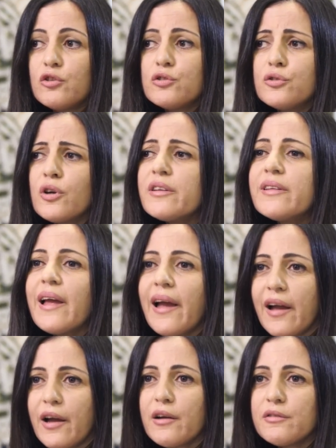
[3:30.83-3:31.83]
you don't
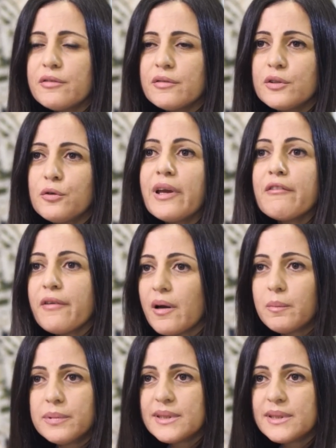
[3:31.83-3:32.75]
have to give up